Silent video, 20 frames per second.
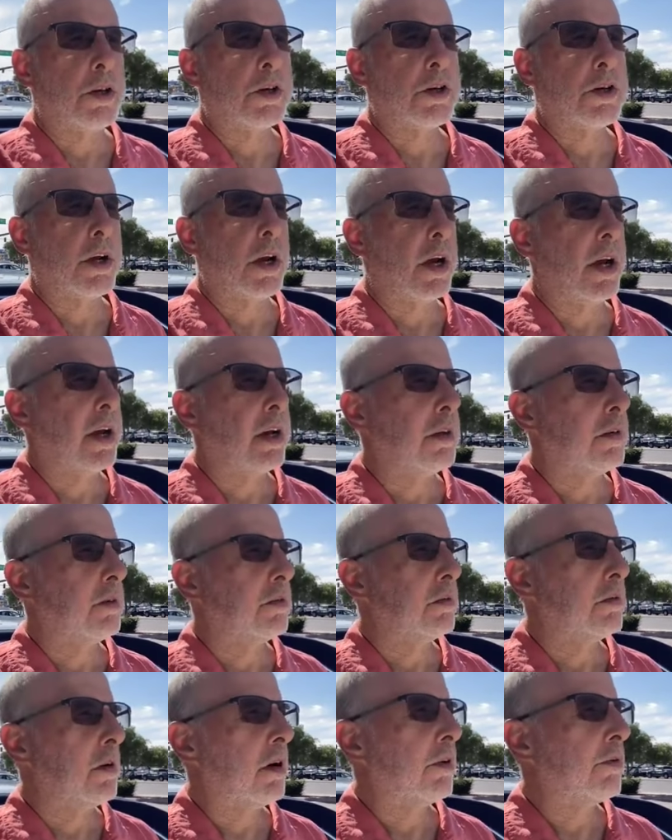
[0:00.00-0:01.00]

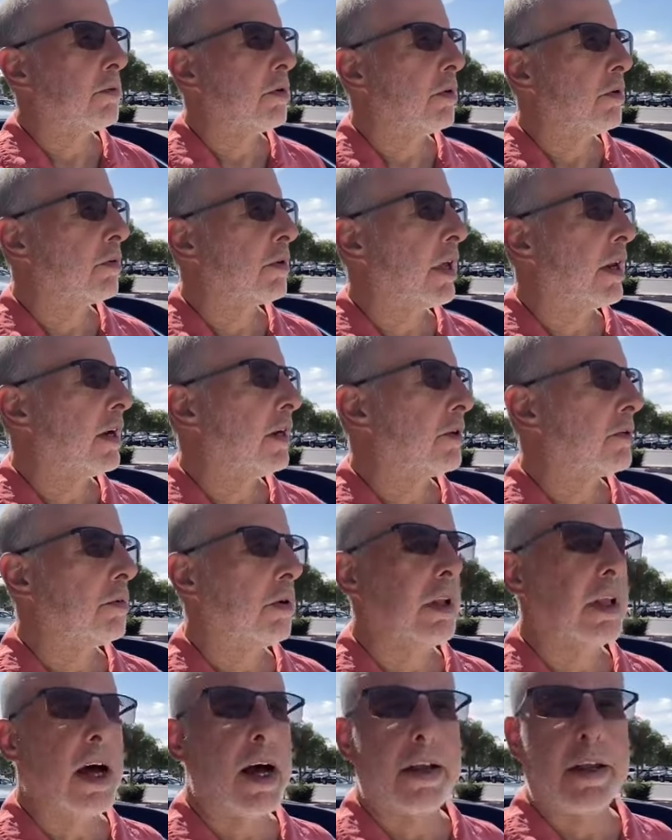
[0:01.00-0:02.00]
Well, we won't get into
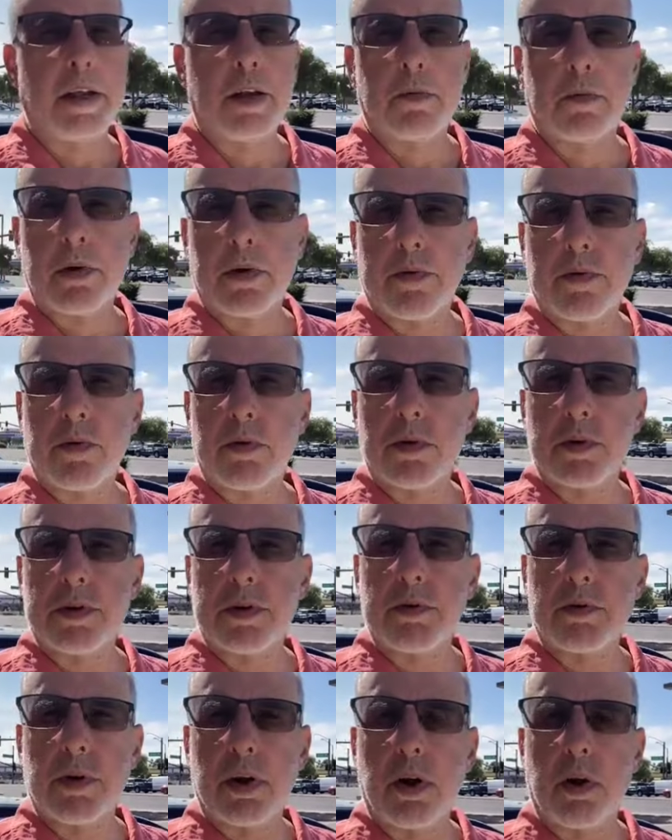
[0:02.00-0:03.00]
a lot here, but of course
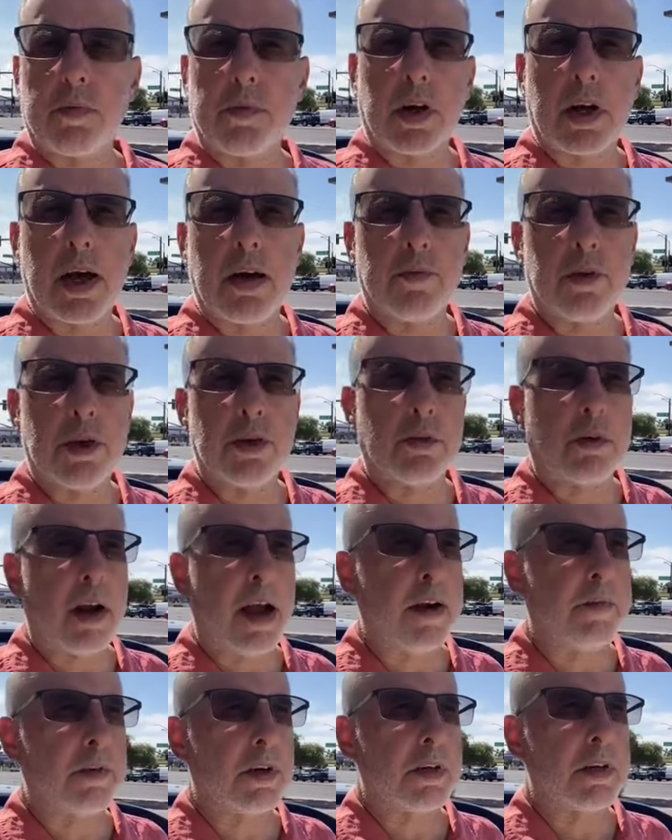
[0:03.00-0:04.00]
you can overcome in your
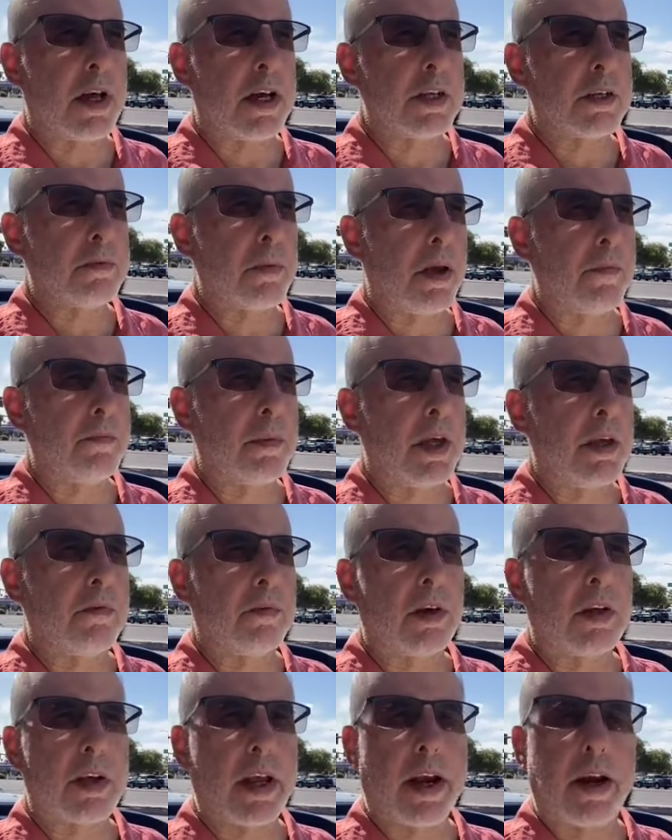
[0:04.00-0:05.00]
advertising by being
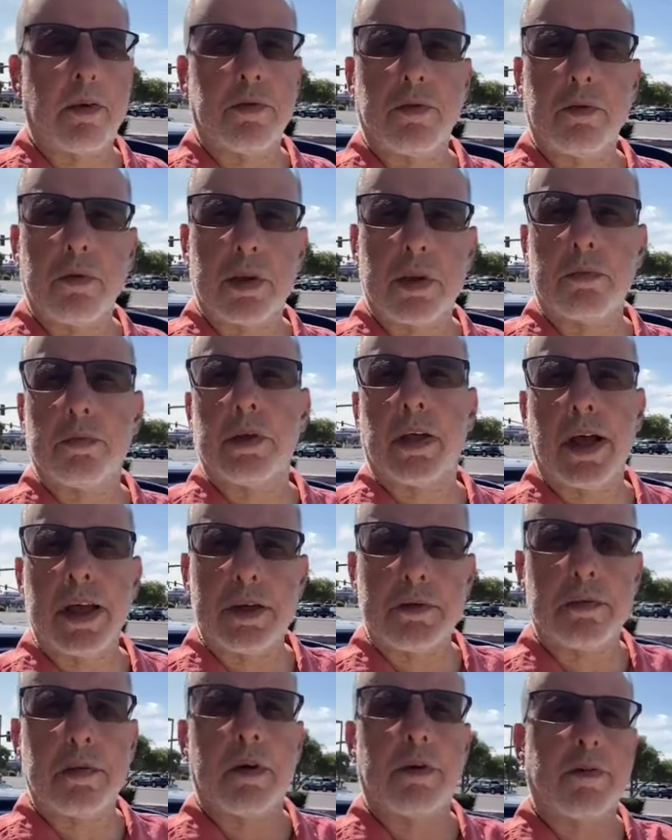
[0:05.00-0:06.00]
real careful with the
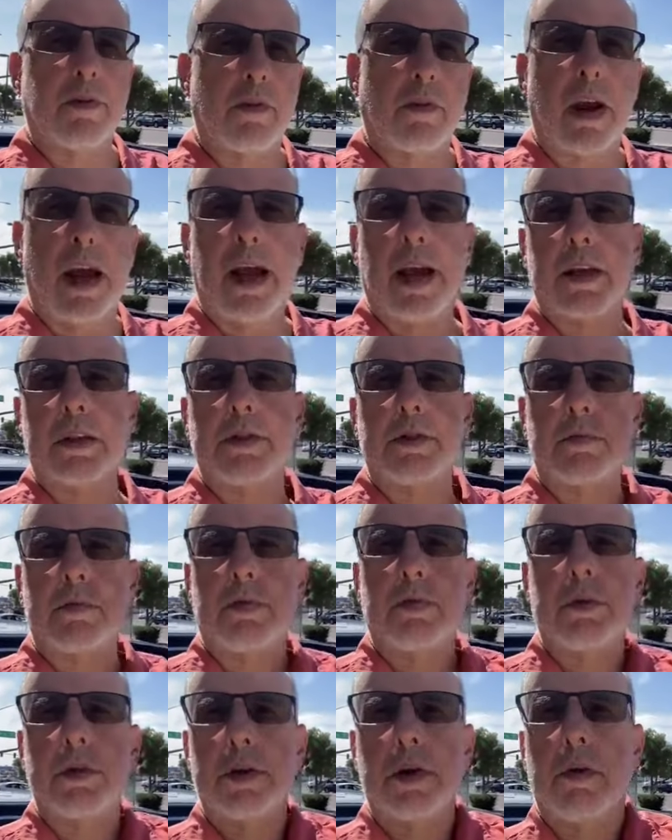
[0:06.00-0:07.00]
placement of your ads,
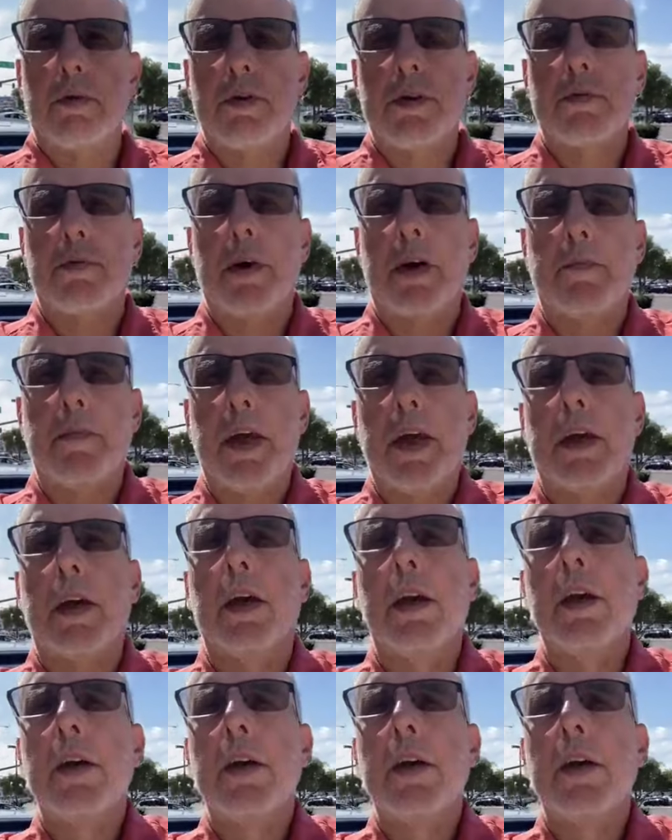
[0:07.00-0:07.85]
which you always want to be.